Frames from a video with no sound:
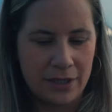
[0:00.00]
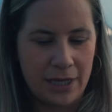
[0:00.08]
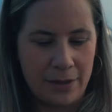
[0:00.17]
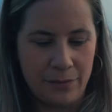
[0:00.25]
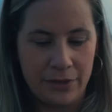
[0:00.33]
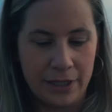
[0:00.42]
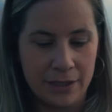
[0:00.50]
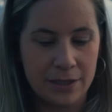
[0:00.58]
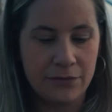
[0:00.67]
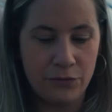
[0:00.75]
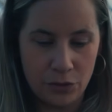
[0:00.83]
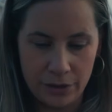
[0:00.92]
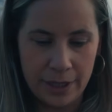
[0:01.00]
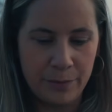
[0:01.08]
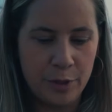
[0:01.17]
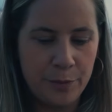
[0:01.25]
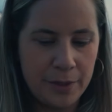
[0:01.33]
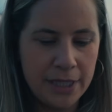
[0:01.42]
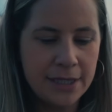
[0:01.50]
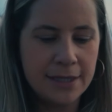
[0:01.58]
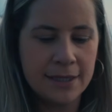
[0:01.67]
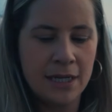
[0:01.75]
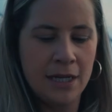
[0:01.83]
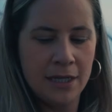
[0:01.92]
things for that
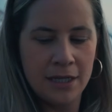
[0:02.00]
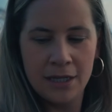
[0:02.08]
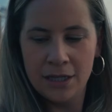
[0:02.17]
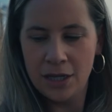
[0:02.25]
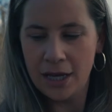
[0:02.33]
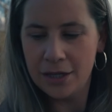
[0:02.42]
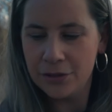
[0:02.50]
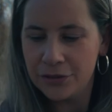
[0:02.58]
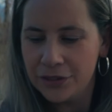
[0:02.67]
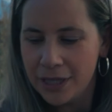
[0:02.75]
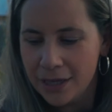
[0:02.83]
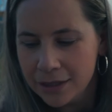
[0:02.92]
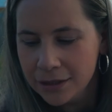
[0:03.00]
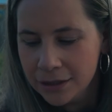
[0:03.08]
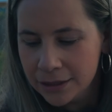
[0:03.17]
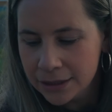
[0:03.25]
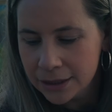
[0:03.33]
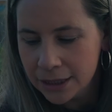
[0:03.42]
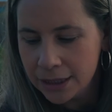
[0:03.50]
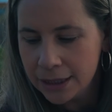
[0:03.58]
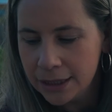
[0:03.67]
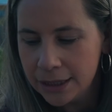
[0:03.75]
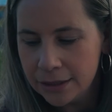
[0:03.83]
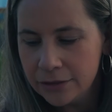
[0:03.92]
purpose. And then I
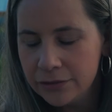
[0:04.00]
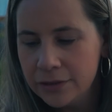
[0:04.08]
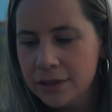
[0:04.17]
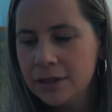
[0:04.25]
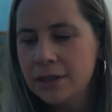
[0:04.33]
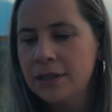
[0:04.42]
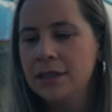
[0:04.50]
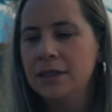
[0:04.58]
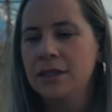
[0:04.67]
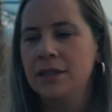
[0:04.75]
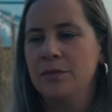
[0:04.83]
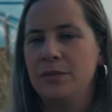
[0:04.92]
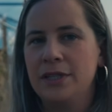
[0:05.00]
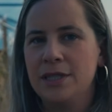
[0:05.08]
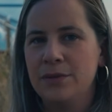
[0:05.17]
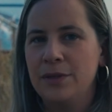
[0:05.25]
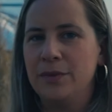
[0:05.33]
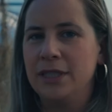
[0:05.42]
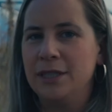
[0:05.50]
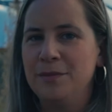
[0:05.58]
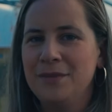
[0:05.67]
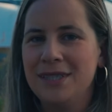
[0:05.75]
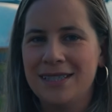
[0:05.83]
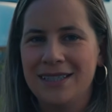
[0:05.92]
have my Sweet
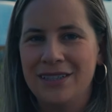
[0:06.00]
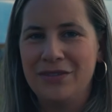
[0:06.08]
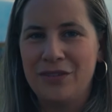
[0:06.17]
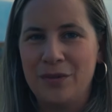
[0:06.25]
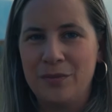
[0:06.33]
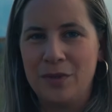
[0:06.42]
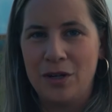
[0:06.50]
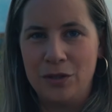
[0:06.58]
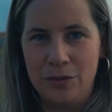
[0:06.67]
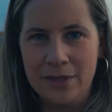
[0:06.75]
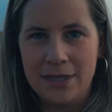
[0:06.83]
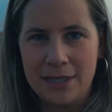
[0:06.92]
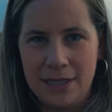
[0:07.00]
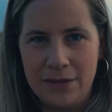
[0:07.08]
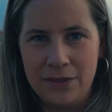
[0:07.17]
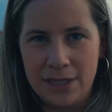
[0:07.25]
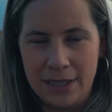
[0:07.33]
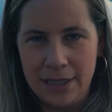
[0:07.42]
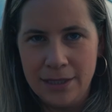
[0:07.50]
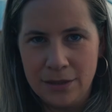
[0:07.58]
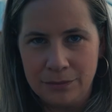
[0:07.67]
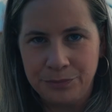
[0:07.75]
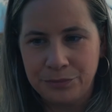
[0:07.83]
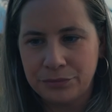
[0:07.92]
Williams from our own saved seed.
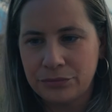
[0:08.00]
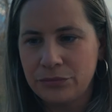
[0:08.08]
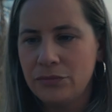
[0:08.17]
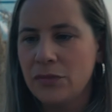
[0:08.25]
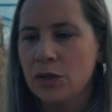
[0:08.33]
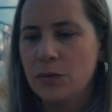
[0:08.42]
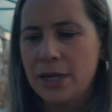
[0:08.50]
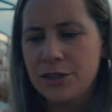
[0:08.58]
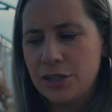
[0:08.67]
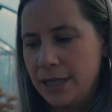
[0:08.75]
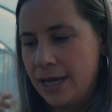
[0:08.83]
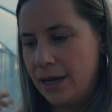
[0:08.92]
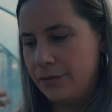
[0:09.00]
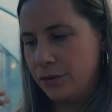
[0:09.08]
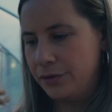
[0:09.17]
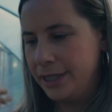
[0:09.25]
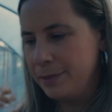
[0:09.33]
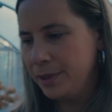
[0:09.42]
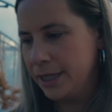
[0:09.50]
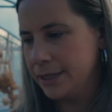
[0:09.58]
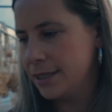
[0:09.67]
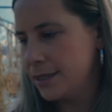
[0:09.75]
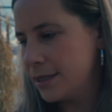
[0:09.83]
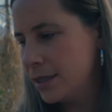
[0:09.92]
We actually have already
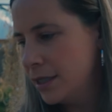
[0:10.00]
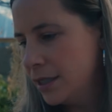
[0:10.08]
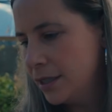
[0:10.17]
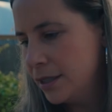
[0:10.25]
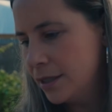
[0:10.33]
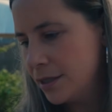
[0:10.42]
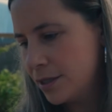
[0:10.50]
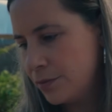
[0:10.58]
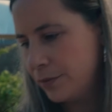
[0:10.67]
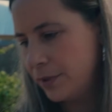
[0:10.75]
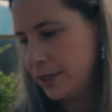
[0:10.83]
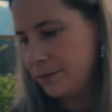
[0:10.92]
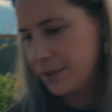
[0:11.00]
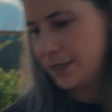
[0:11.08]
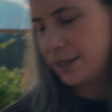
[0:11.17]
planted Sweet Williams